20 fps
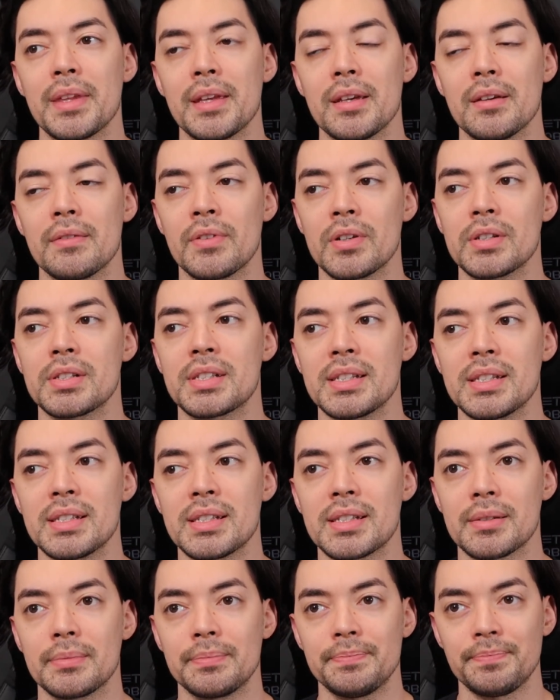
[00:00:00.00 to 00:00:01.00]

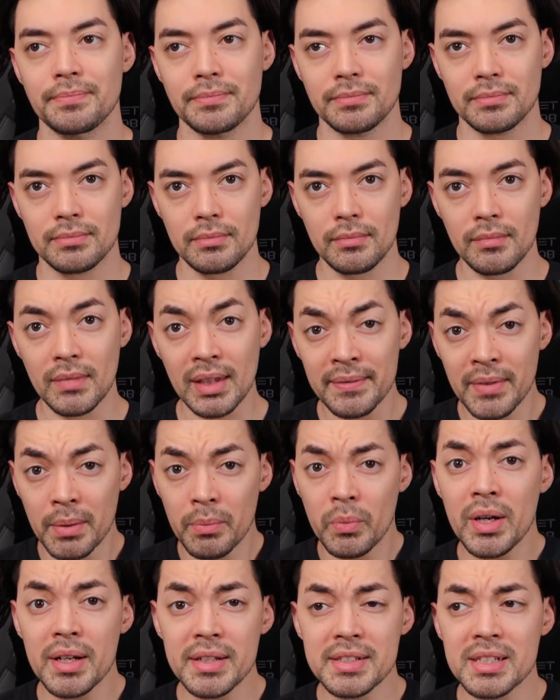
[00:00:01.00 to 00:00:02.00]
versus I'm
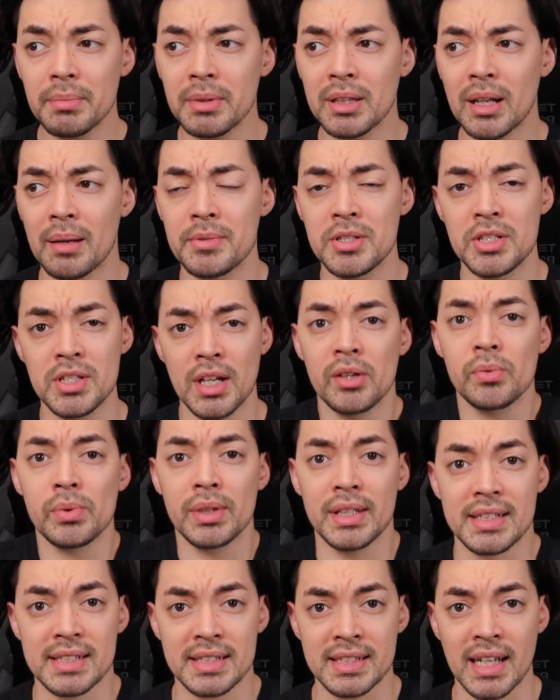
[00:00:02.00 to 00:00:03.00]
wearing something that I'm genuinely
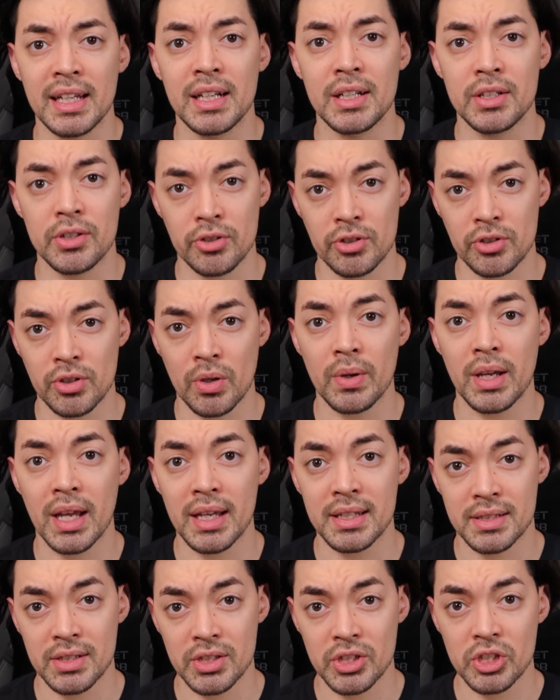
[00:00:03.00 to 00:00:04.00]
excited to
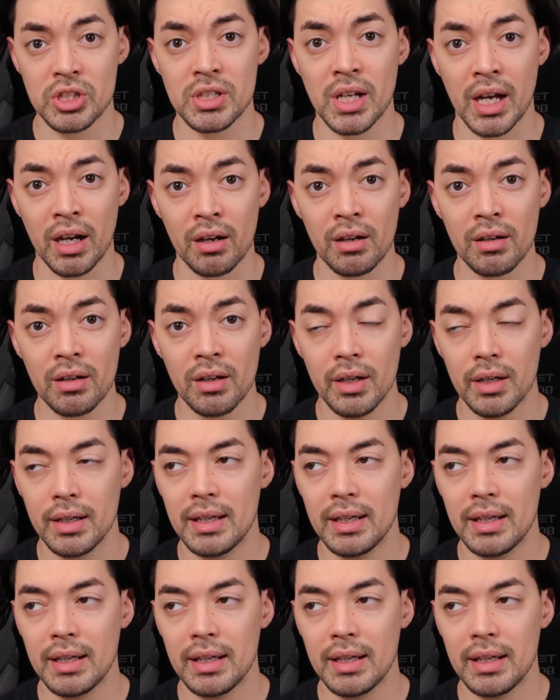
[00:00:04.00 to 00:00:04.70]
showcase and share,